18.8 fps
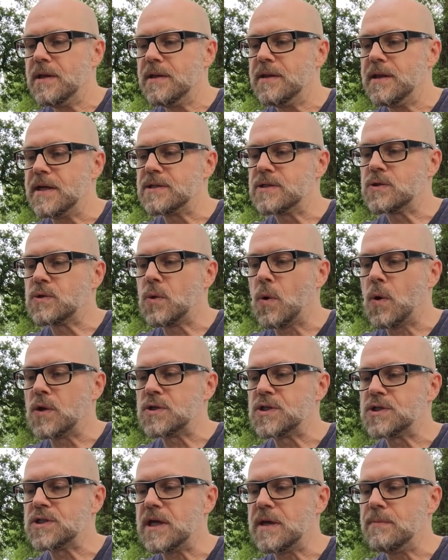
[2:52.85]
that
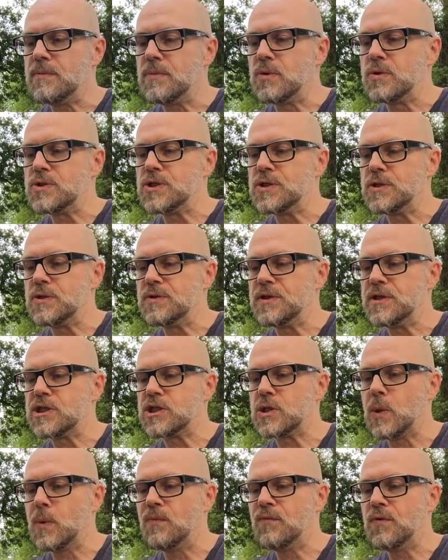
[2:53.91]
causes emotional
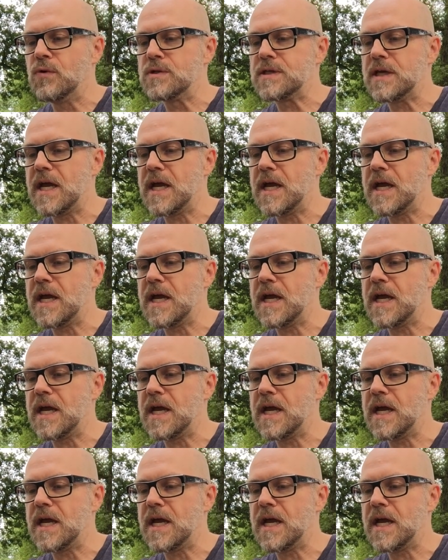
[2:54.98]
discomfort